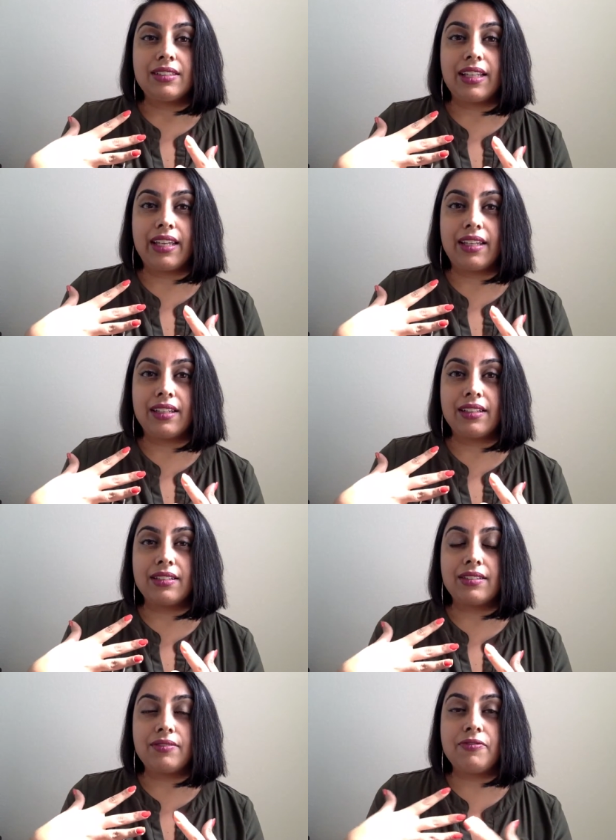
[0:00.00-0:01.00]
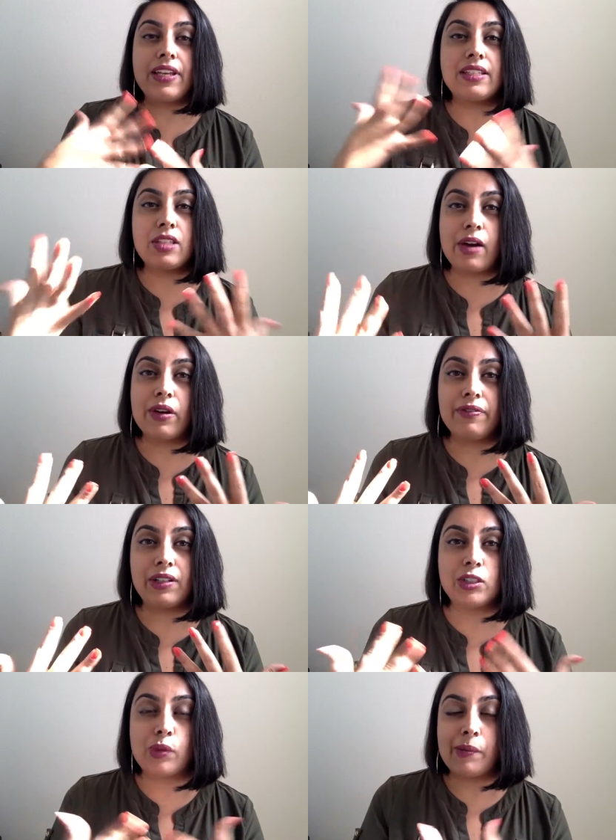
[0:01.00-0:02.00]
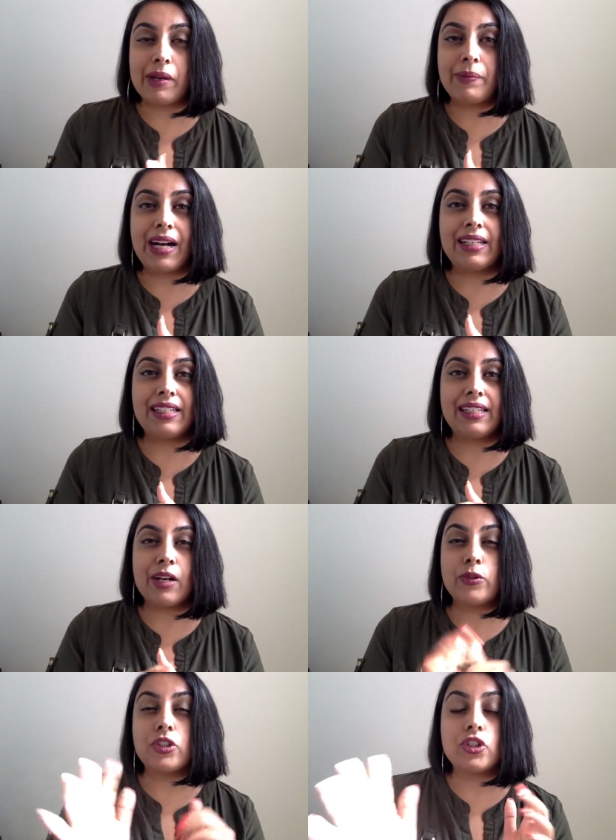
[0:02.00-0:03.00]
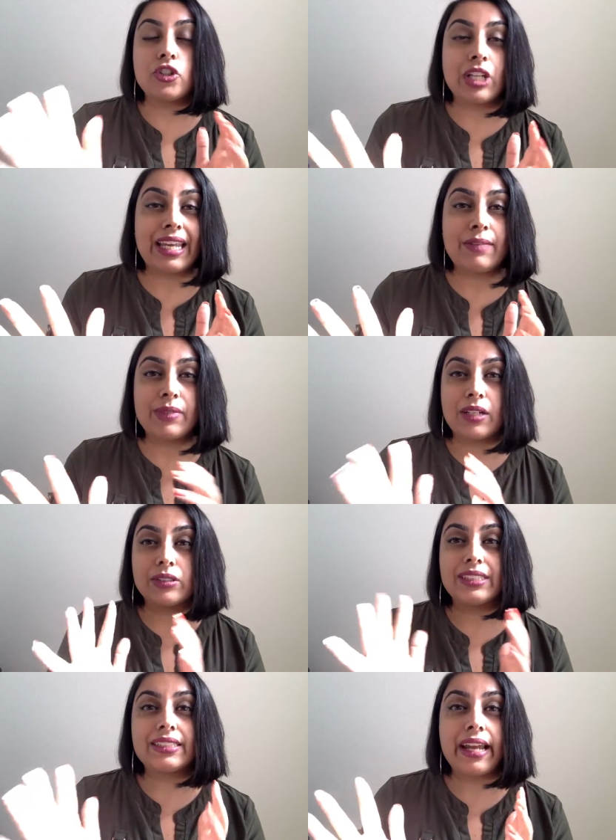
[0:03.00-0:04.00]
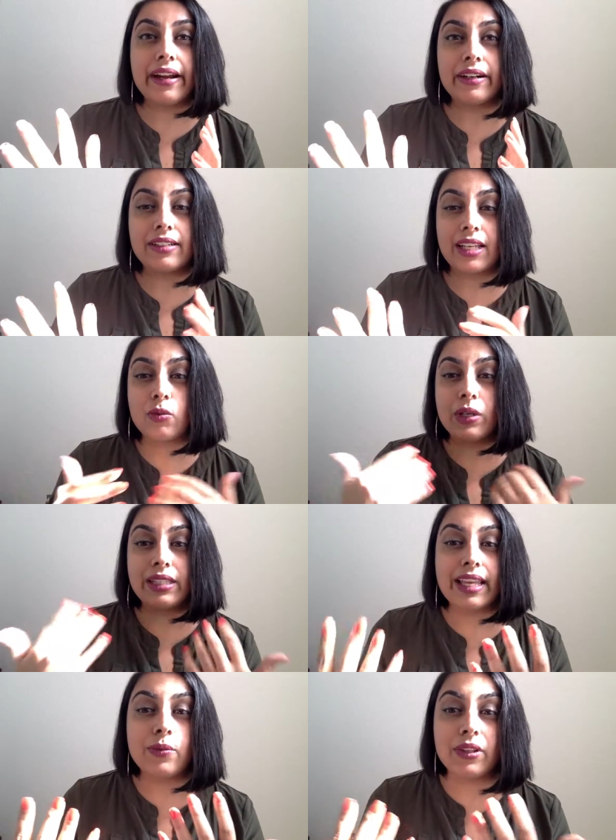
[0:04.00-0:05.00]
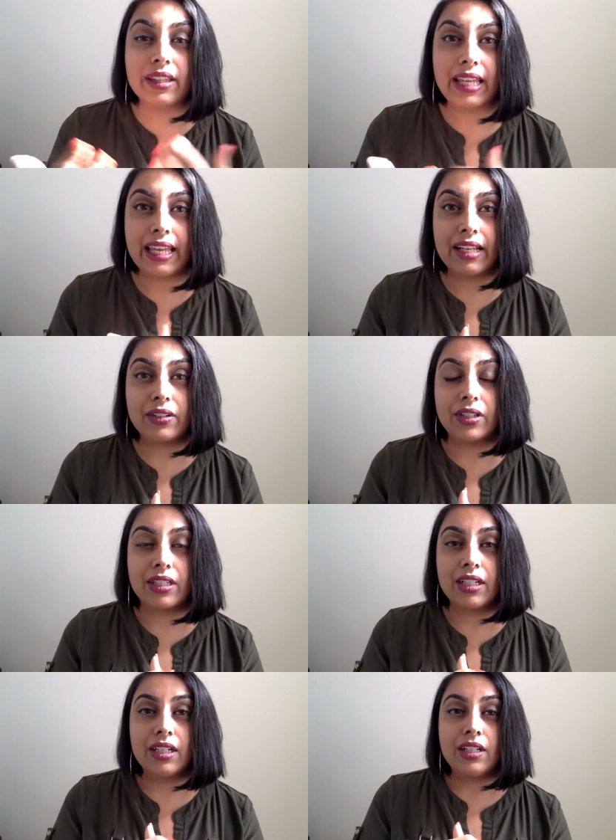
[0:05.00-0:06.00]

like, face how I felt about my body, and I was ashamed and I was scared, like, what they will think, or,